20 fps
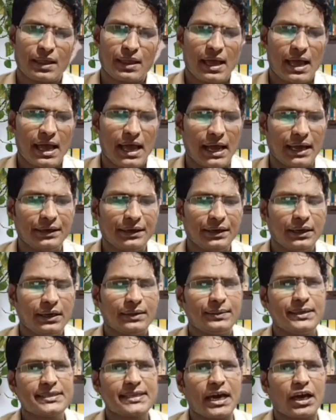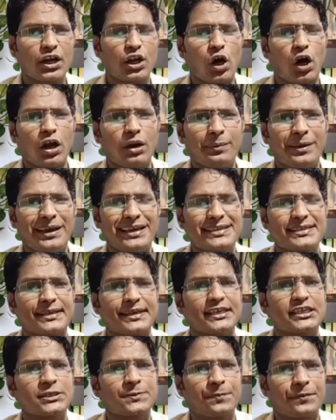And these are always
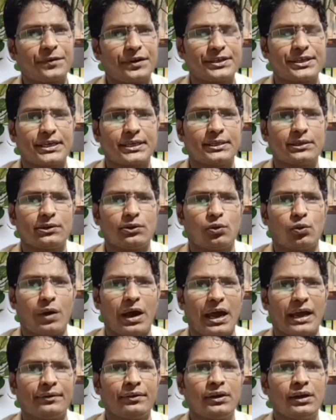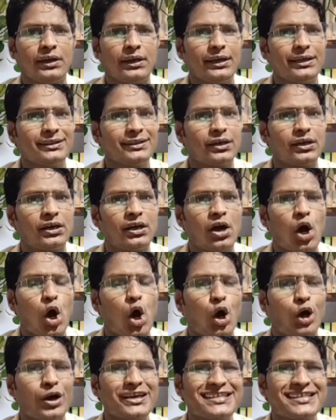aspirated when in the
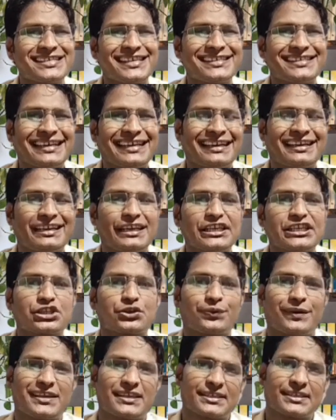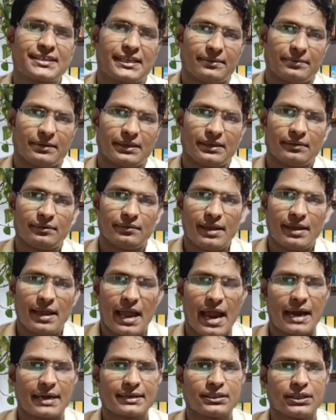onset and stress level
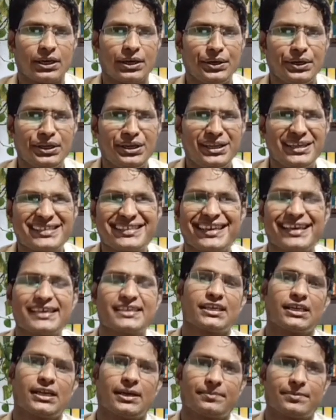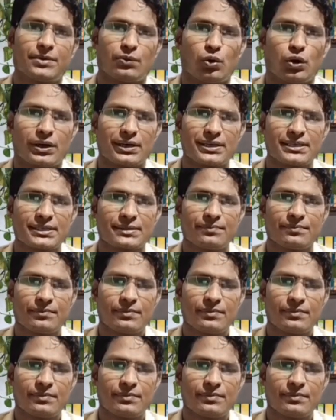at the initiation of the words.